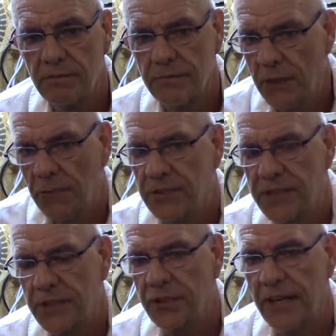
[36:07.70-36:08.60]
They won't
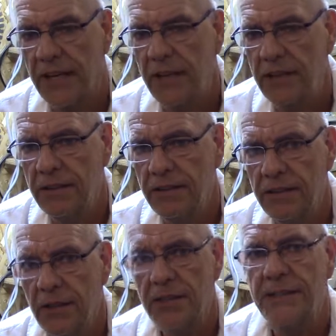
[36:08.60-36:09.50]
stick together,
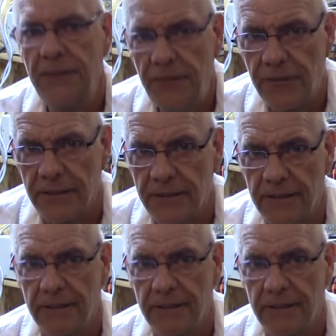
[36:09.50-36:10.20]
they're different,